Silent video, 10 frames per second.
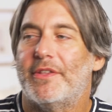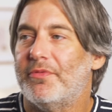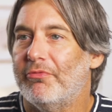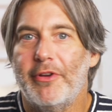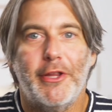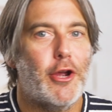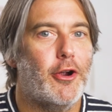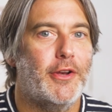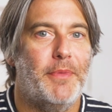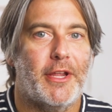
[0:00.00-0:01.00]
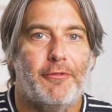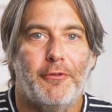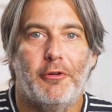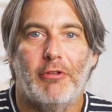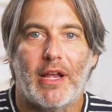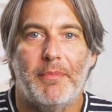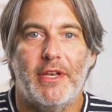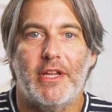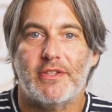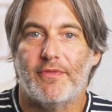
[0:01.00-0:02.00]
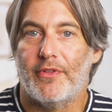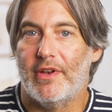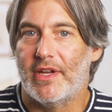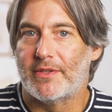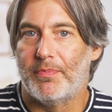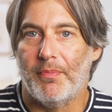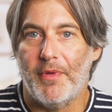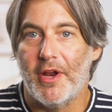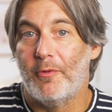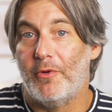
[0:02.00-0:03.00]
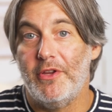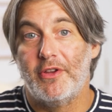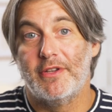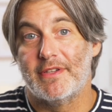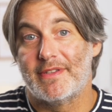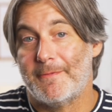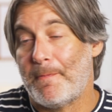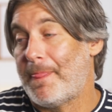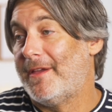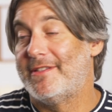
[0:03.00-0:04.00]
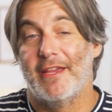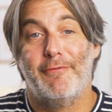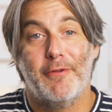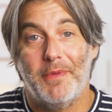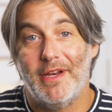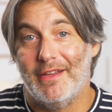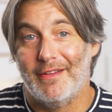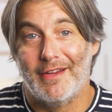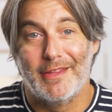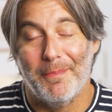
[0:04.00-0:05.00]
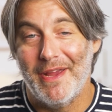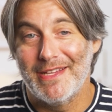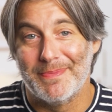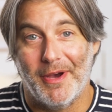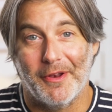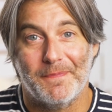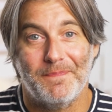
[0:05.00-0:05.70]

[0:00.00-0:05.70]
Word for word: it's really hard to make a full recommendation for the Nectar Premier when you could just save your money and get the base model.